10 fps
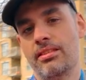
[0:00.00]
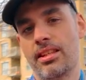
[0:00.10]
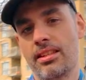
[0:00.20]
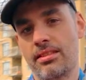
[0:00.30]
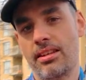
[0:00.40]

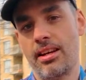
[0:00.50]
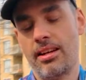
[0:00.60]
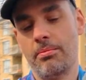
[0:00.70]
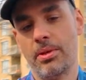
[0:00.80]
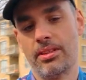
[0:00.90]
dent
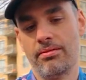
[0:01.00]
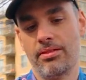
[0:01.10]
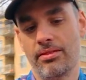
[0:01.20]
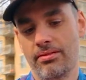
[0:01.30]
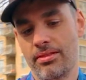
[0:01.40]
there, but
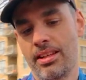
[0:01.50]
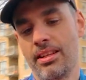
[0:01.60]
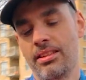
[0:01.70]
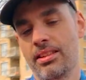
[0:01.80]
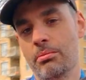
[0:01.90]

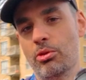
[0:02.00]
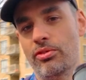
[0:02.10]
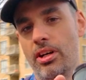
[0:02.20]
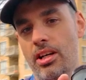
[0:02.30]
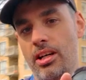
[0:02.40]
they
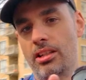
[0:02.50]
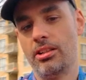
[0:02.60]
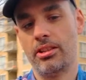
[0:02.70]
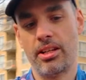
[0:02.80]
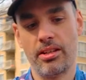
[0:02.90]
move
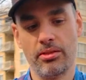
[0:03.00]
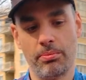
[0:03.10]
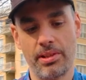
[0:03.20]
all around the